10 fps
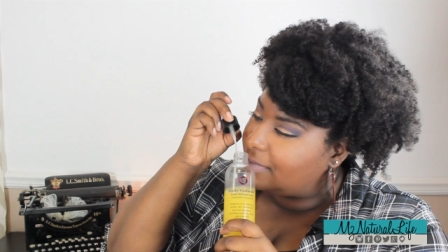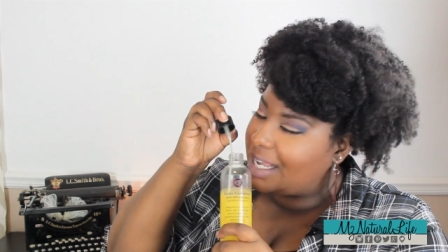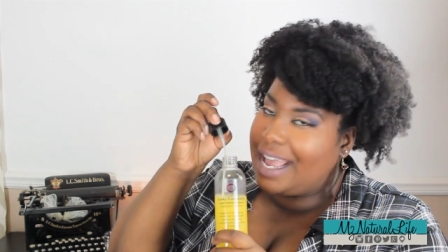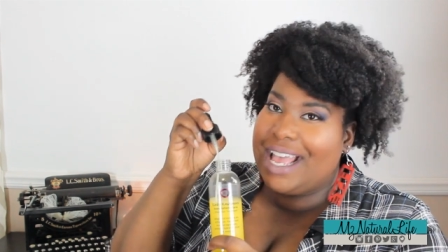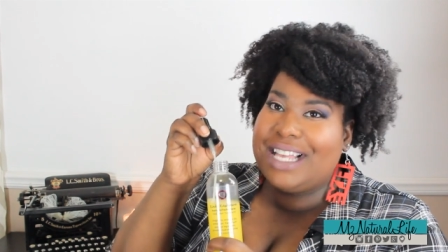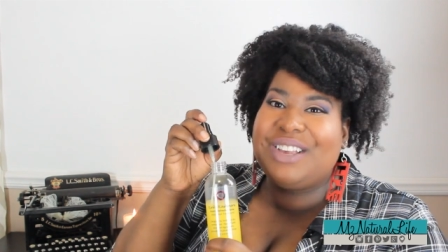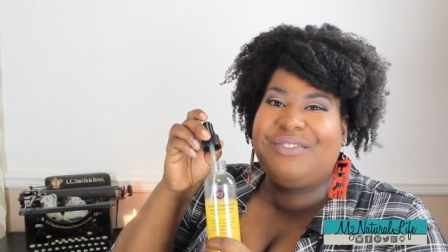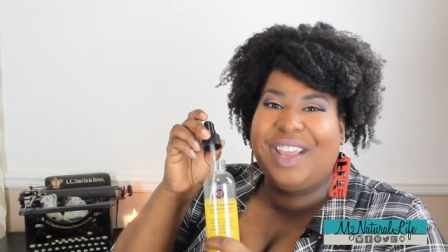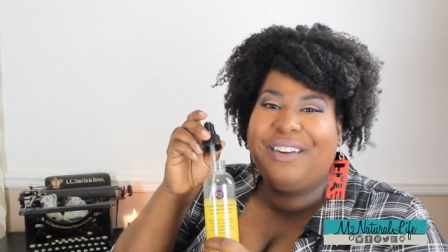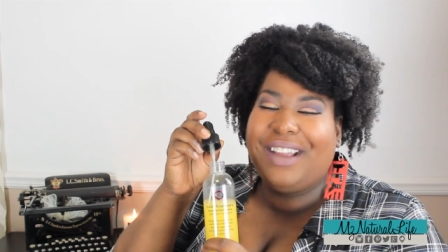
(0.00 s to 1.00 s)
has a
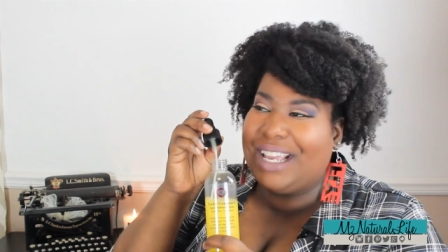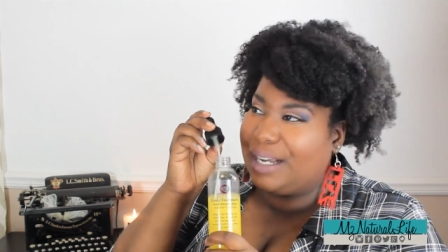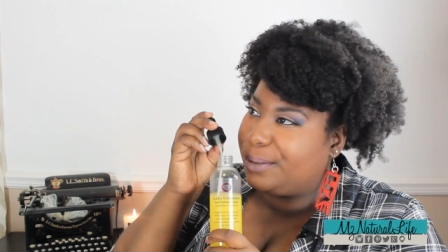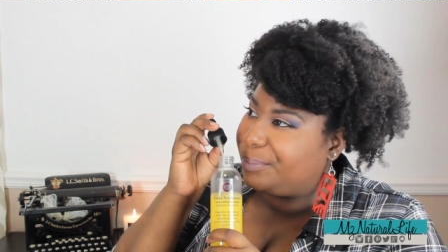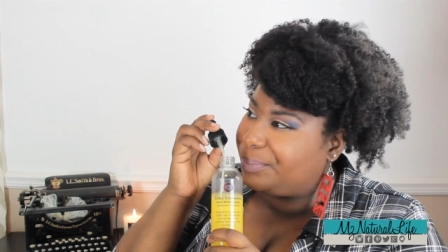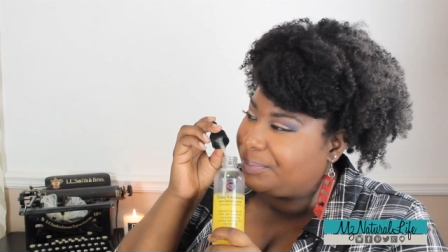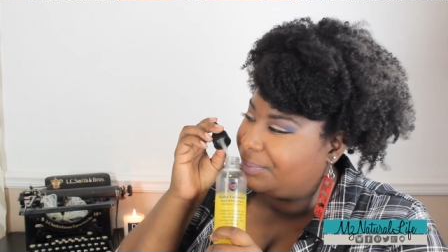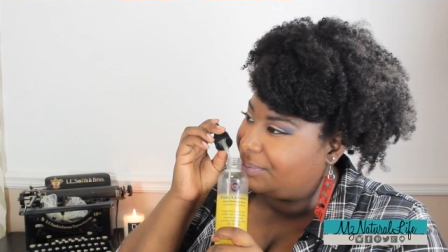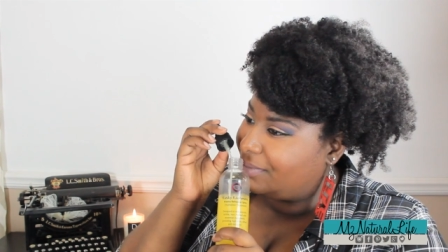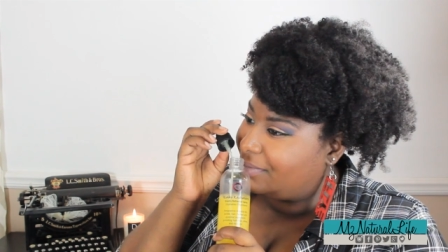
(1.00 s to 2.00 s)
very, um,
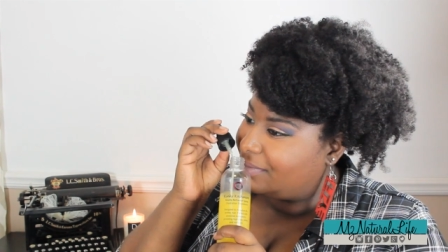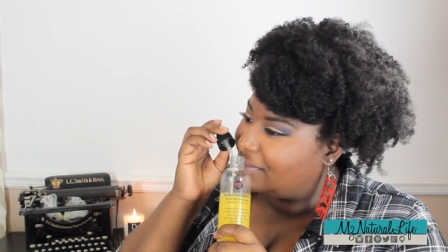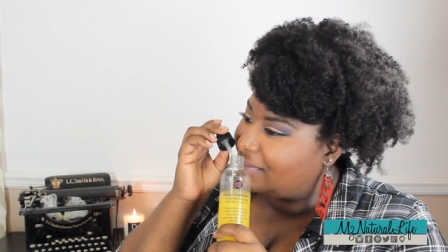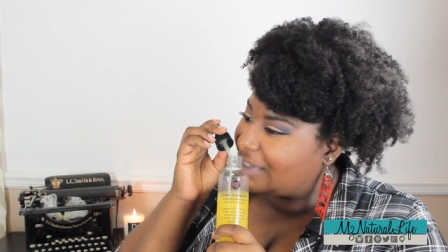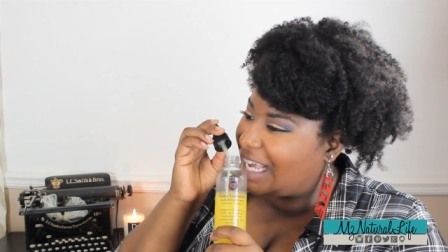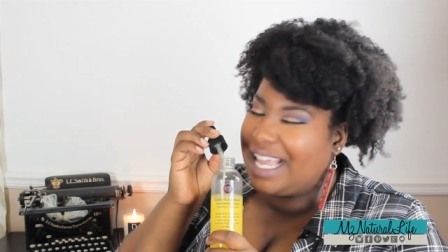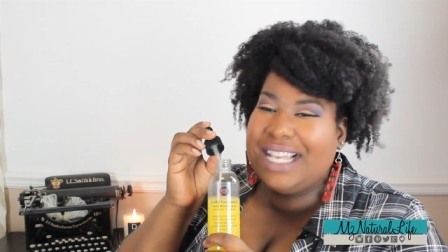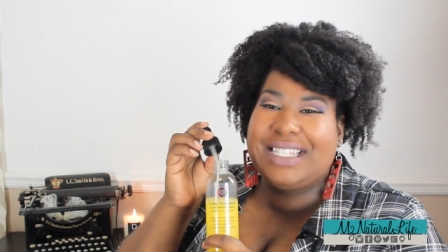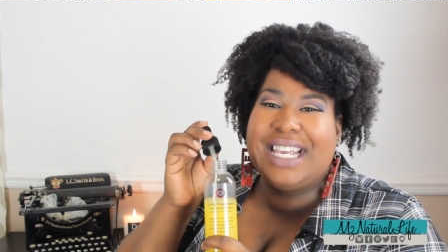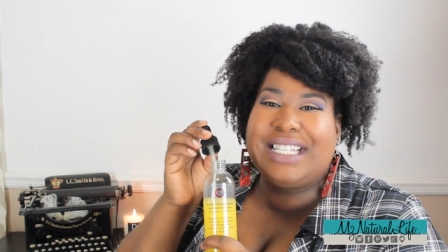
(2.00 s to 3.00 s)
I
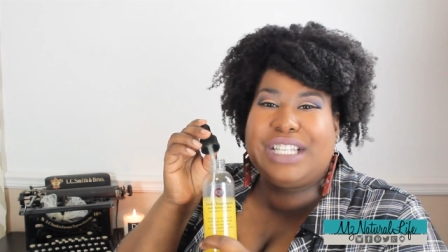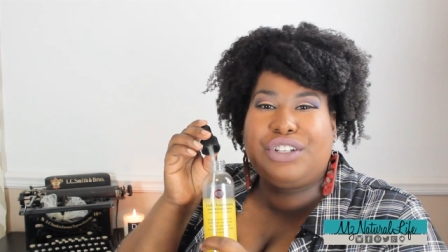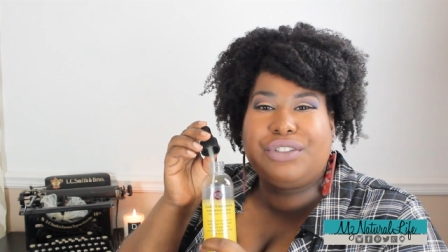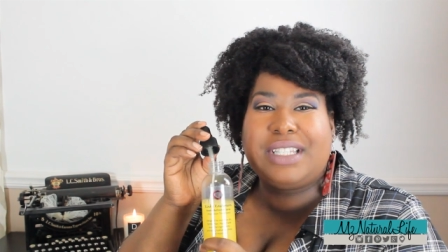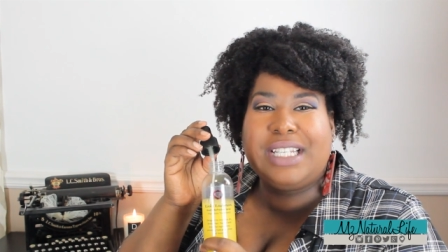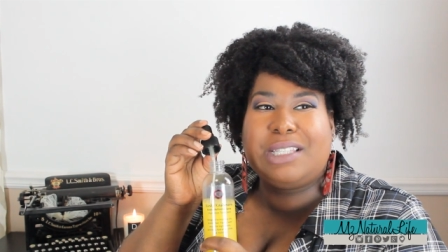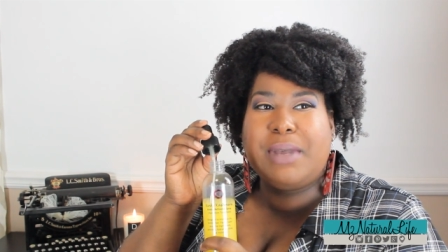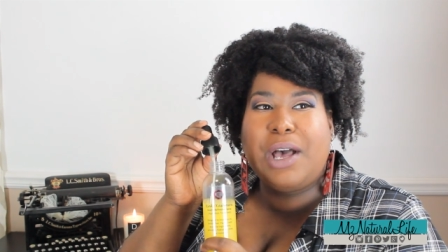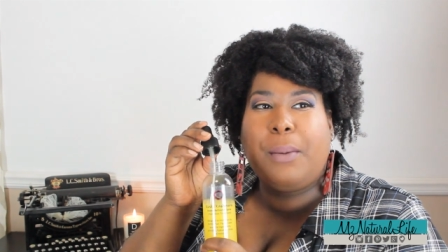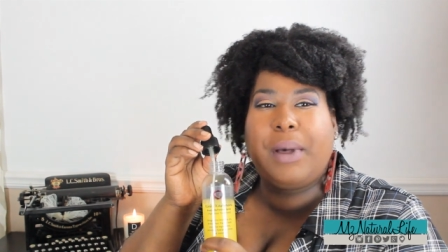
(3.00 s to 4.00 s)
can't say citrusy
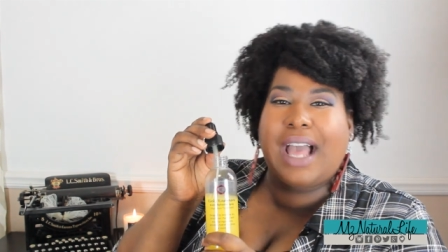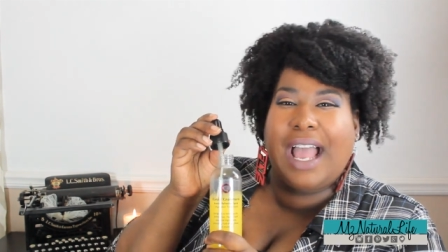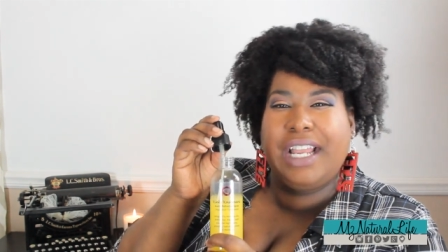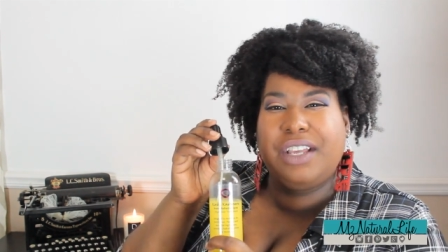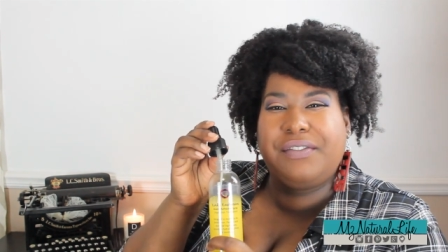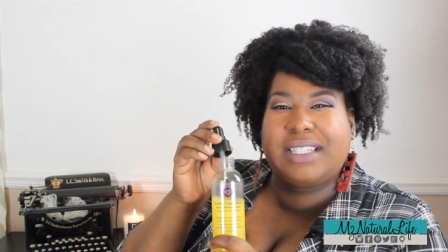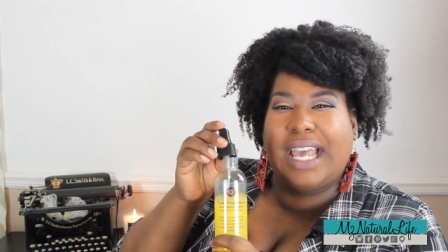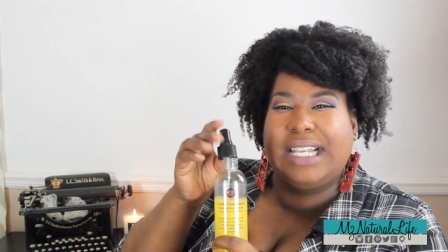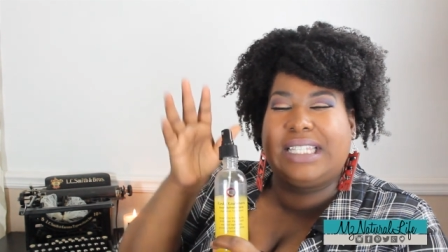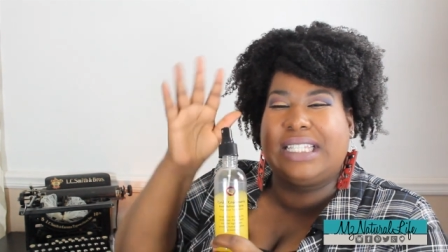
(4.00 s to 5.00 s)
smell, but kind of it's
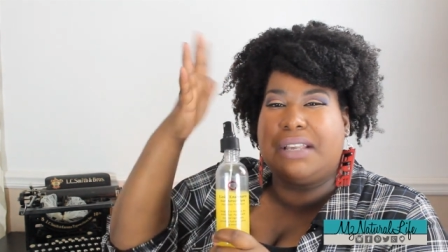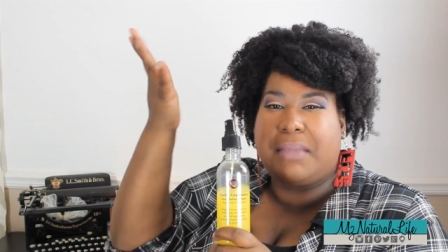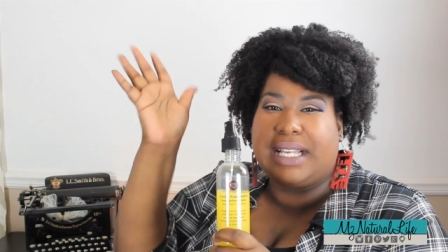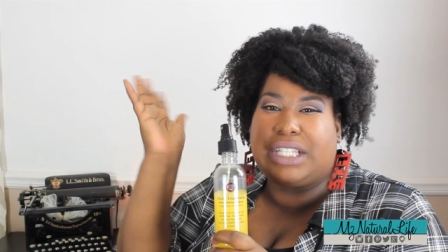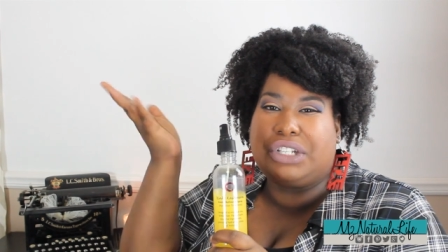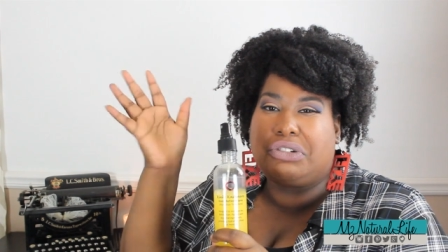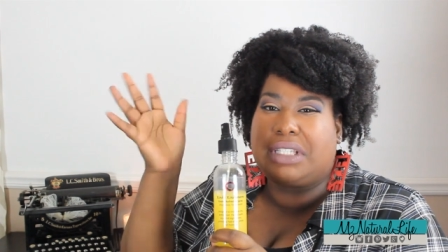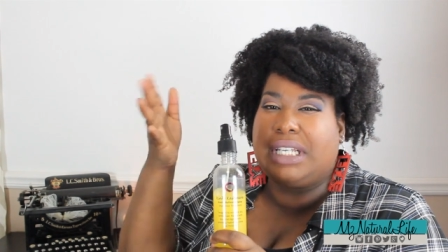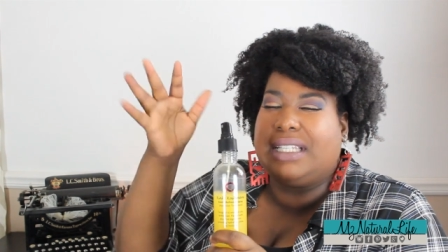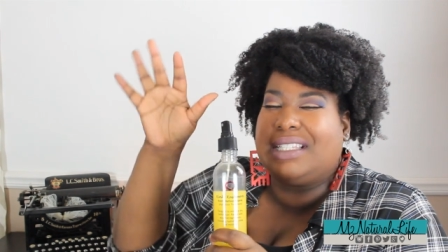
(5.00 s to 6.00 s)
like
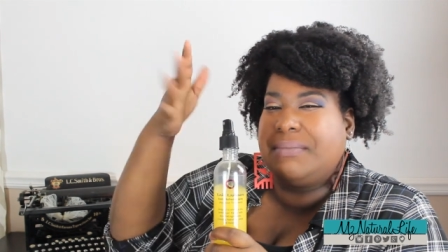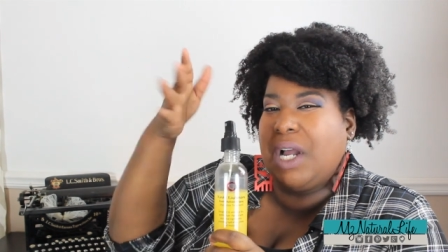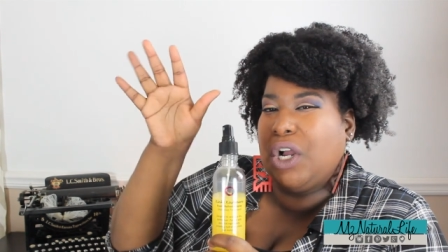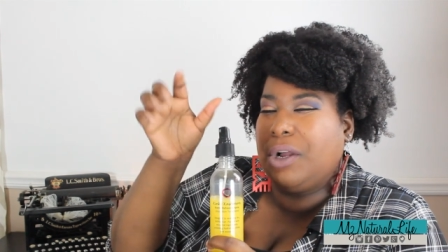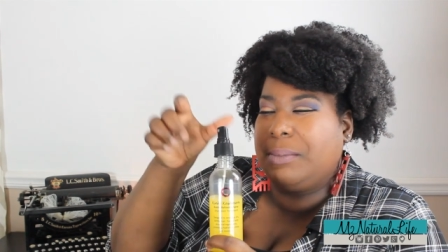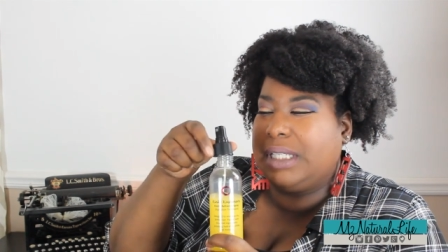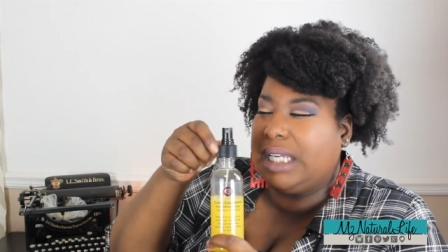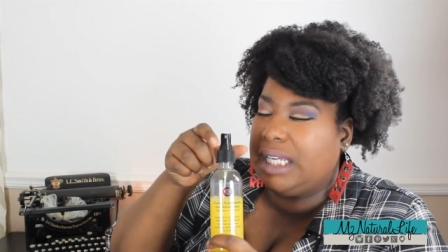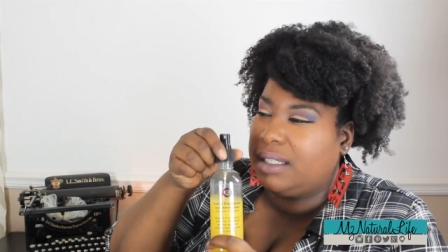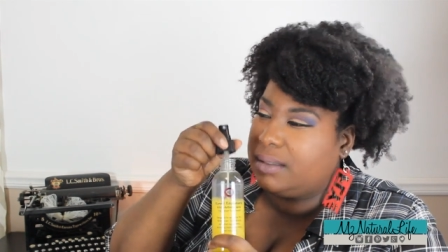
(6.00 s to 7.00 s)
semi-citrusy,
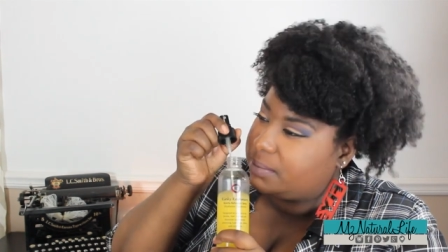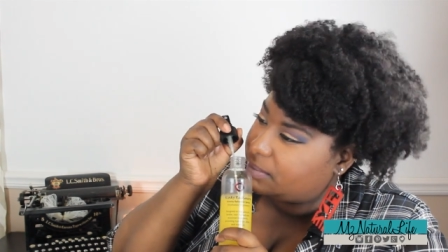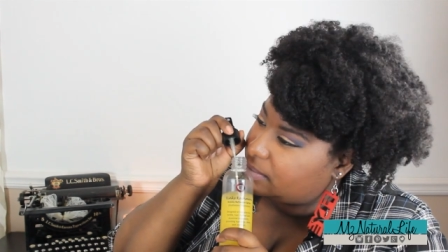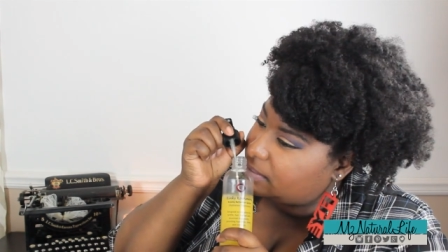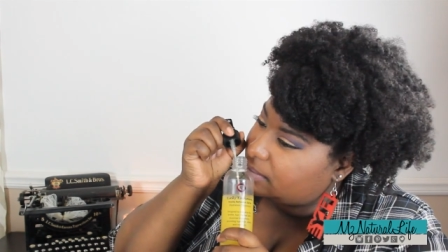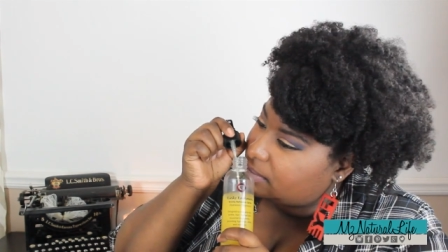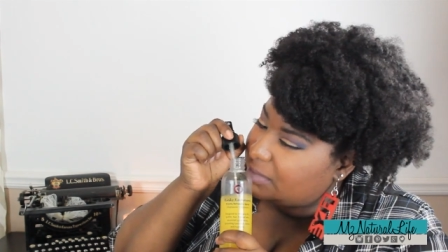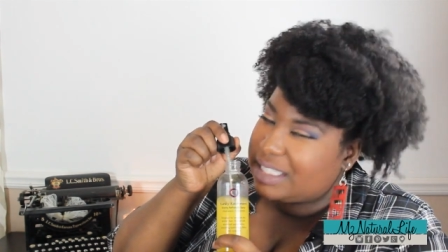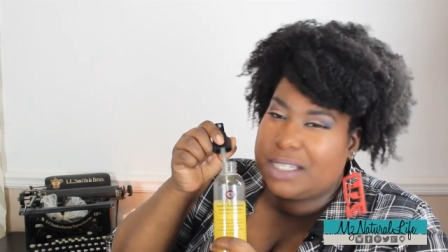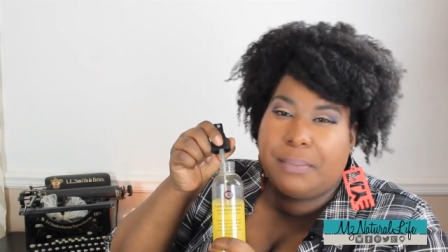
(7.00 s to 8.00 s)
semi-herbally,
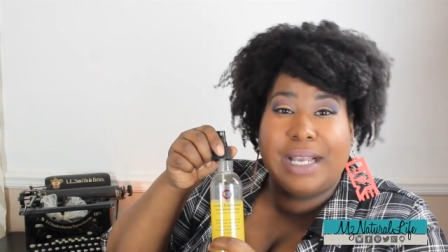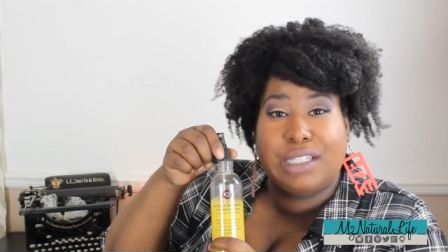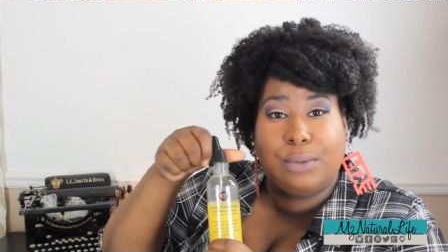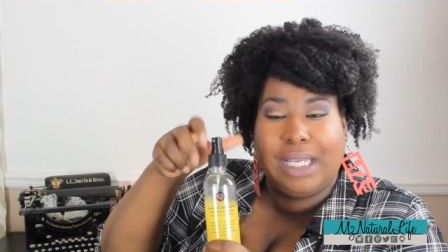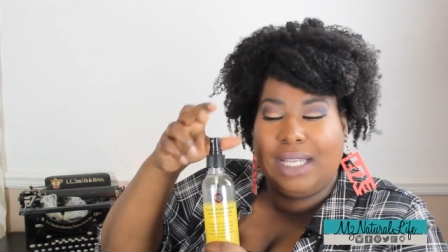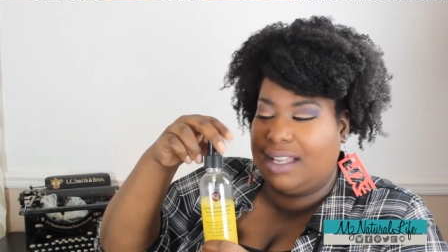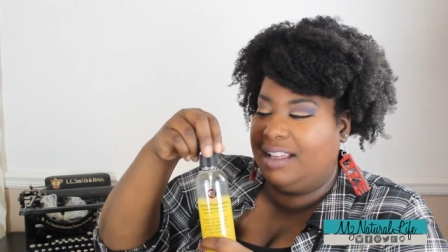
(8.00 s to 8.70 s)
semi-sweet.